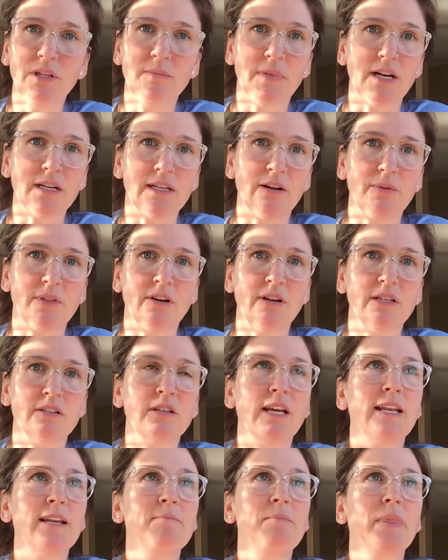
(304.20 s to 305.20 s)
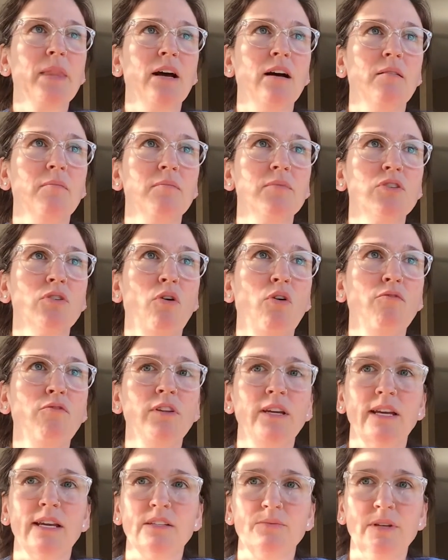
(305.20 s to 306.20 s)
bogged down with our internet. So
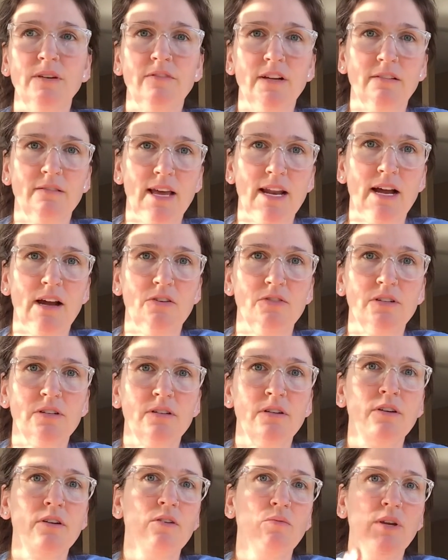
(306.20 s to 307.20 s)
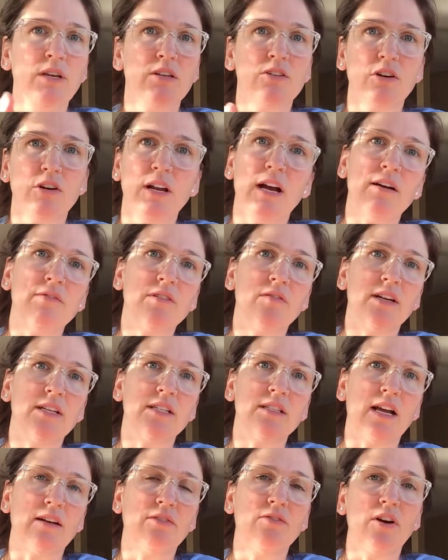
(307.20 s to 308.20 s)
hopefully, as we figure that out, we can turn off devices
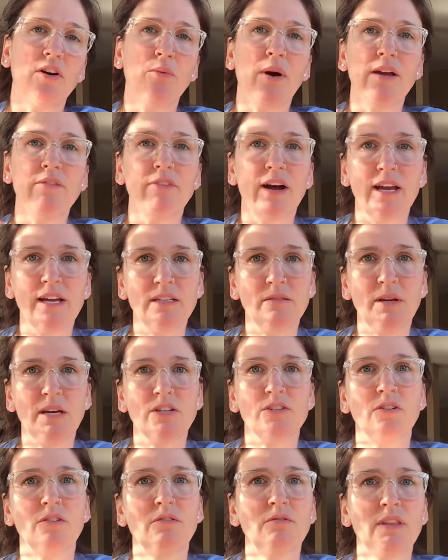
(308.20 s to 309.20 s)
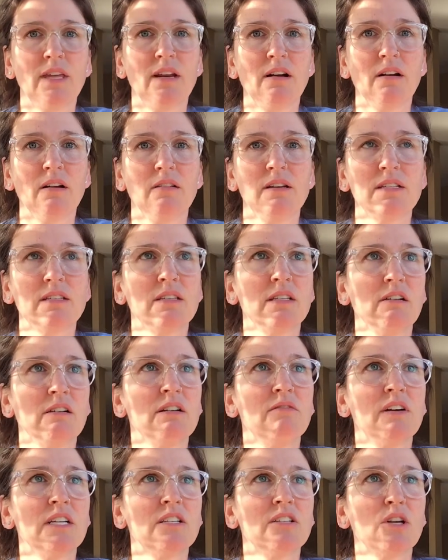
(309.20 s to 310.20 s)
off of our Wi-Fi to make sure that our necessary
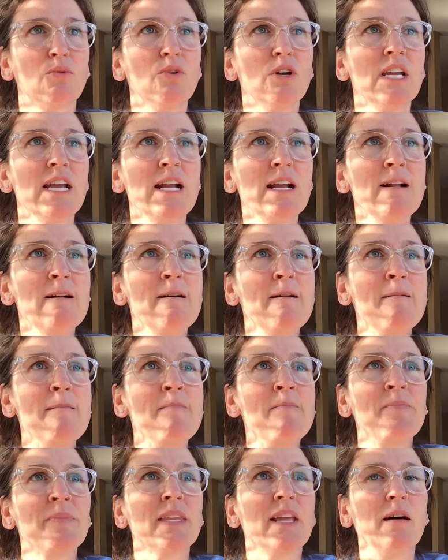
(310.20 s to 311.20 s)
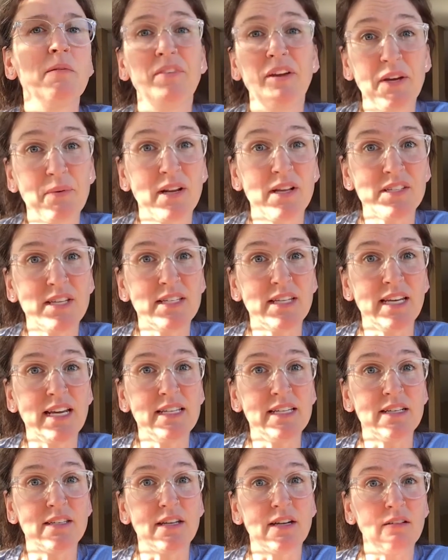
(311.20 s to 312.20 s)
devices are working. If anyone else has any
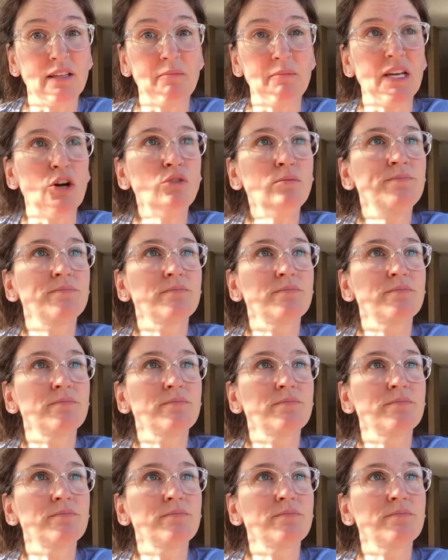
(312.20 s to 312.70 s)
ideas there, let me know.